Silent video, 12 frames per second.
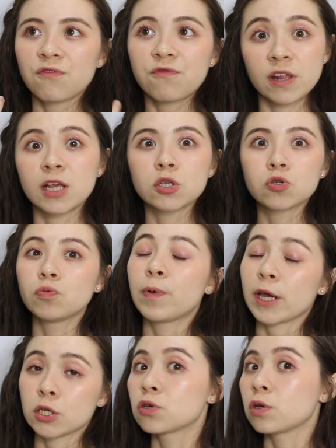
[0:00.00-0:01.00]
feeling super
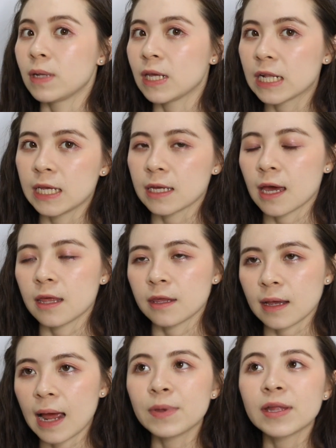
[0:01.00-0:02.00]
extremely clean kind of
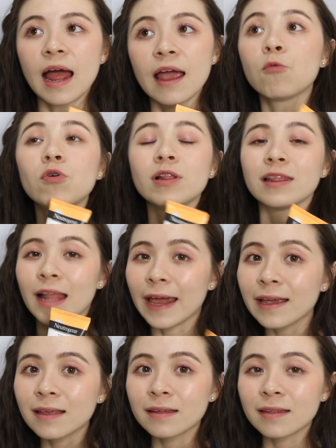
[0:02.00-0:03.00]
thing. I mean, I would
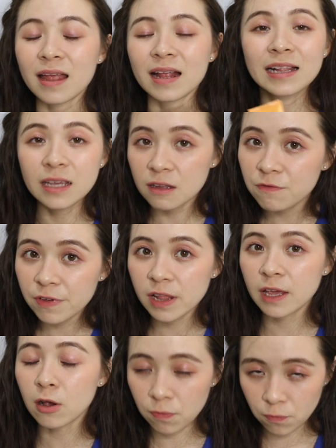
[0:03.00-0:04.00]
like that clean
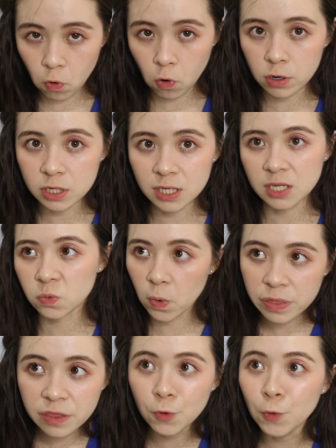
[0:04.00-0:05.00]
feeling, of course. That's
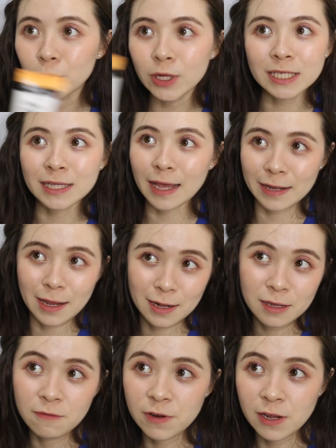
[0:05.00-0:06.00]
one thing. Who doesn't like that
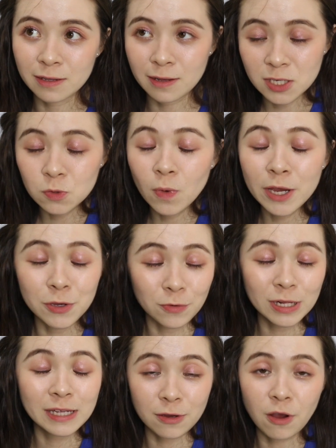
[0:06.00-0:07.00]
clean feeling? That's why you
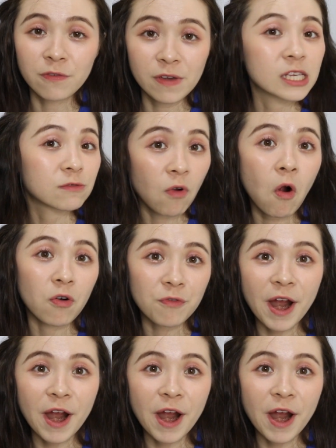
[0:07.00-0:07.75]
clean your face for,